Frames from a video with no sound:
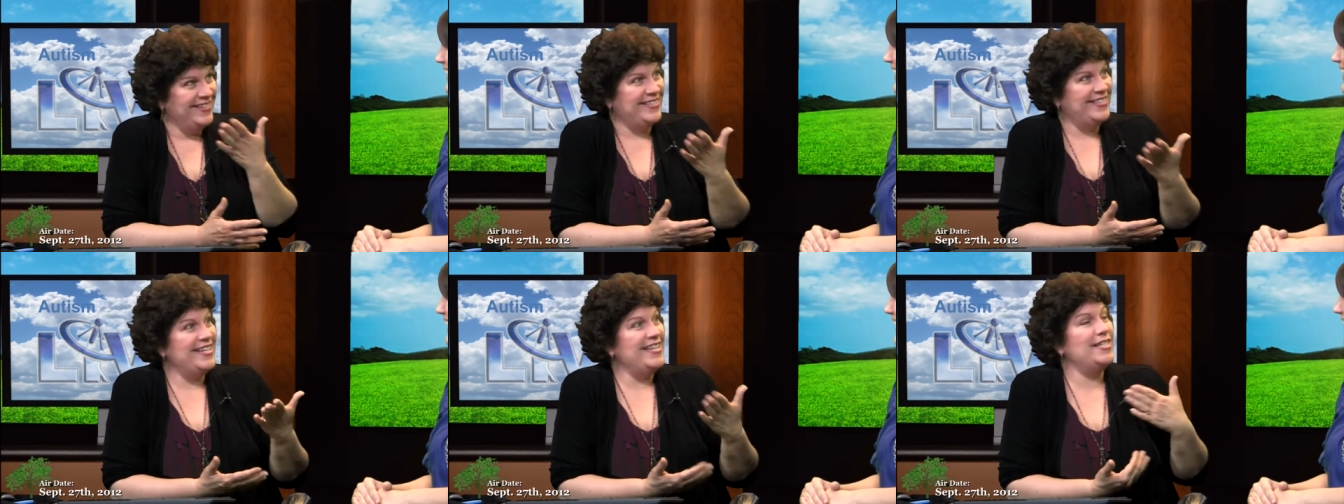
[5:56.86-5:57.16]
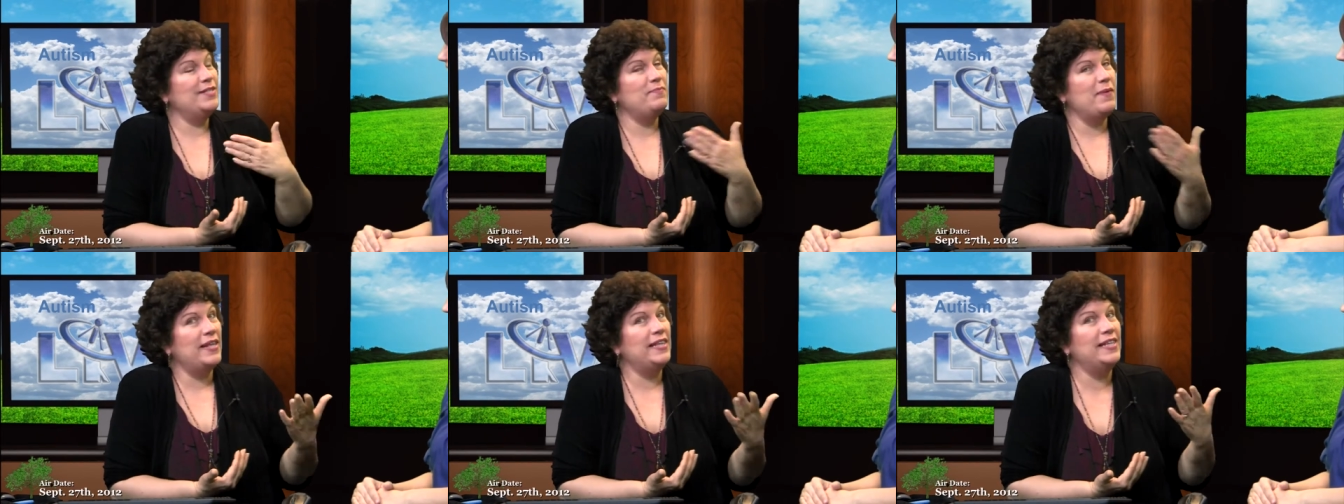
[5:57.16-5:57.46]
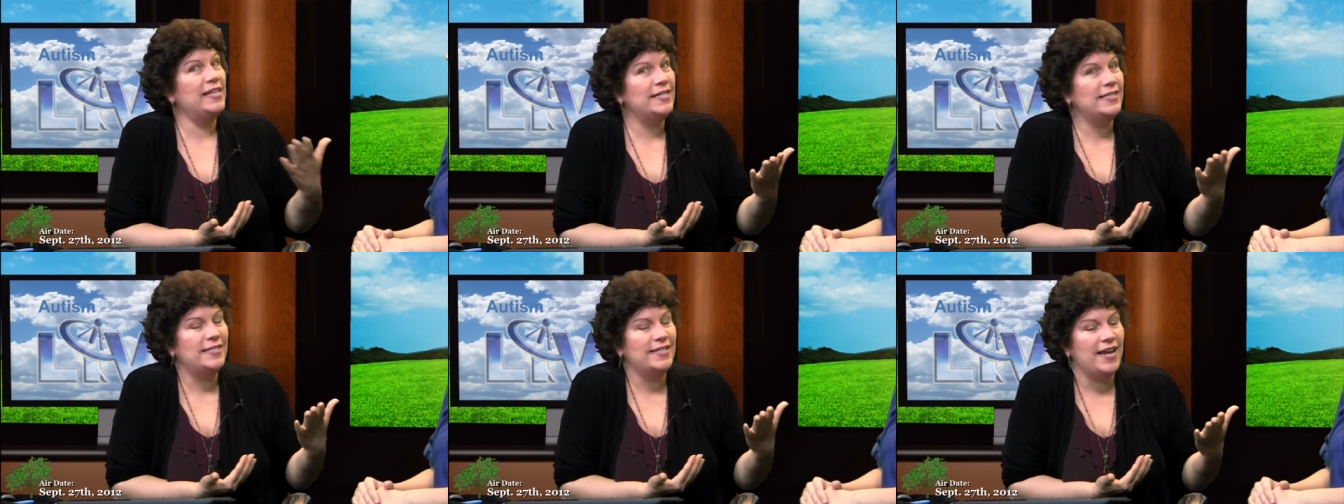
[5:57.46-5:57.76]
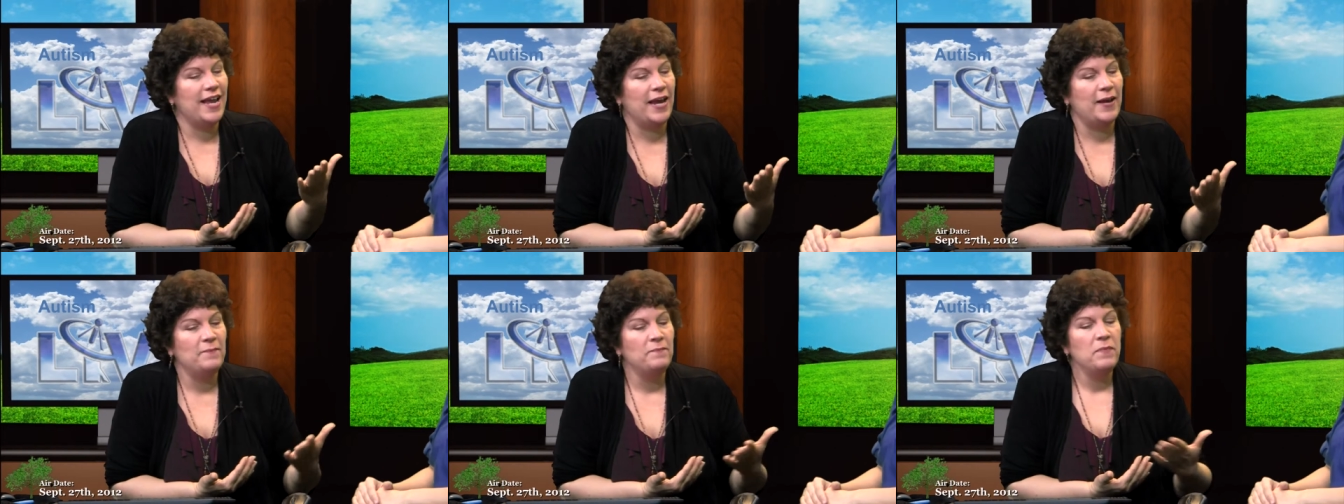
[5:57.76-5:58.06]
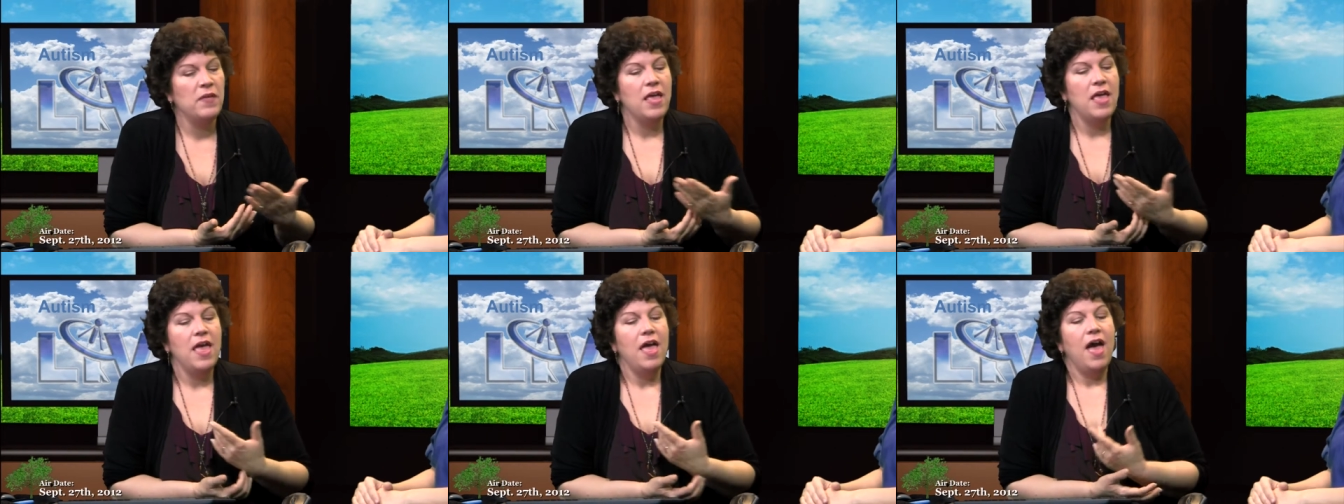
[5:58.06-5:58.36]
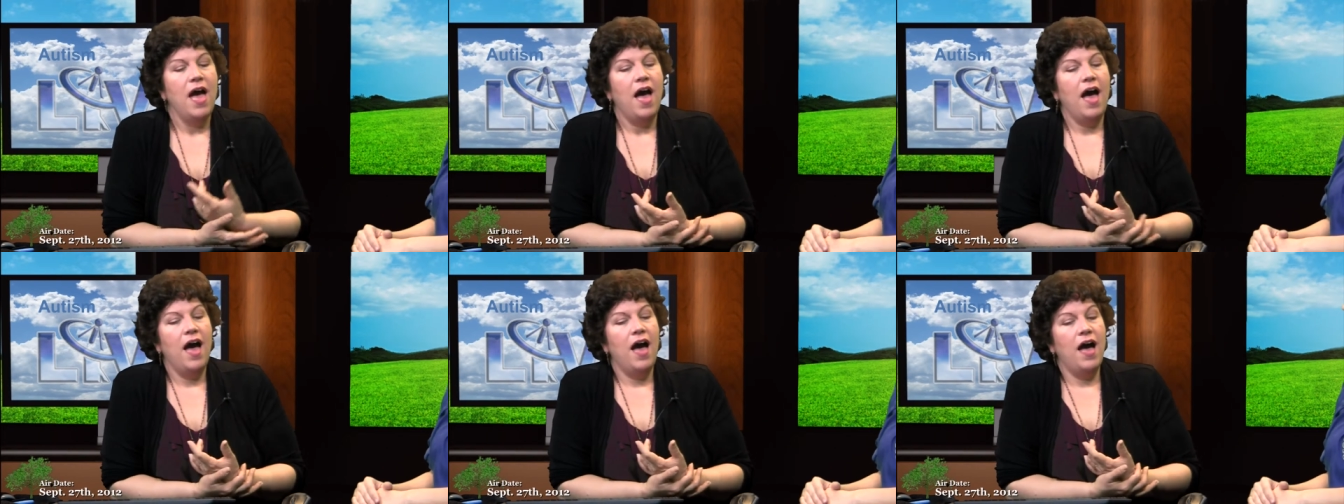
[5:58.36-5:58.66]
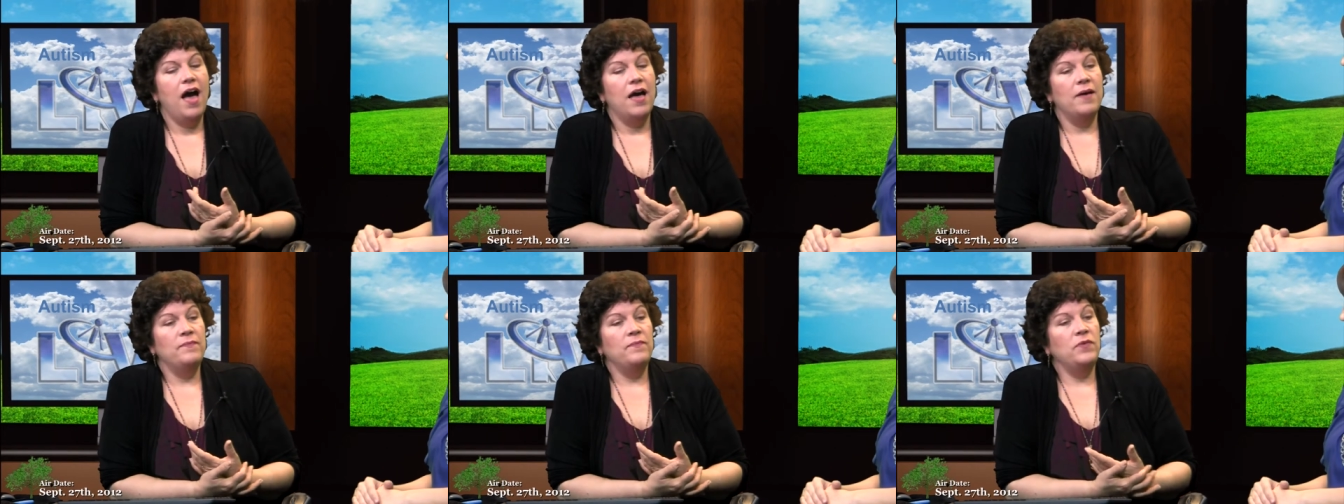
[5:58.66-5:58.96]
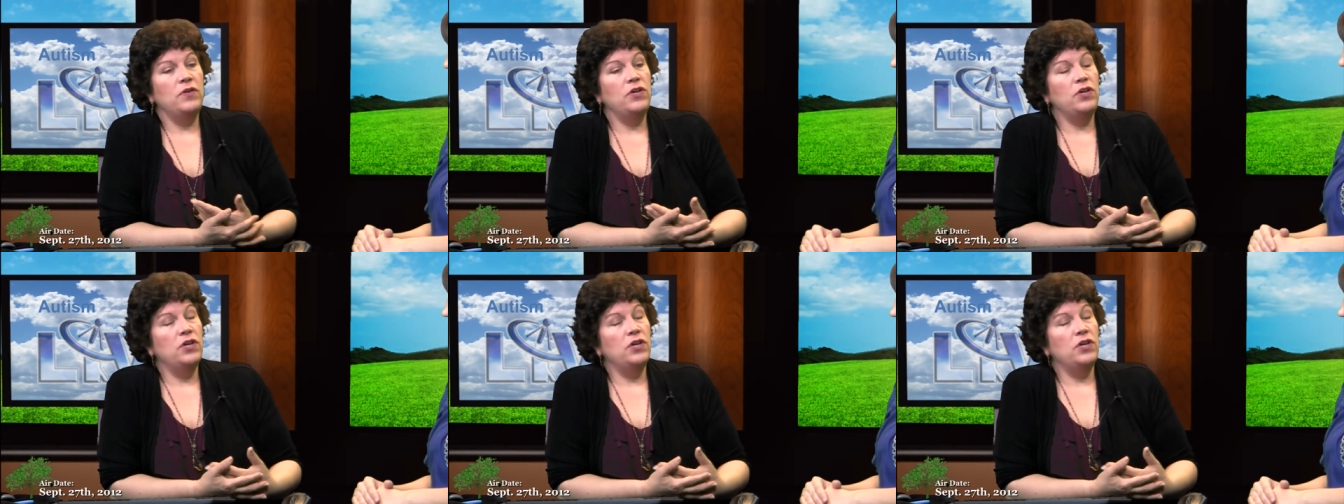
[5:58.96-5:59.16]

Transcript: listening." Um, yeah.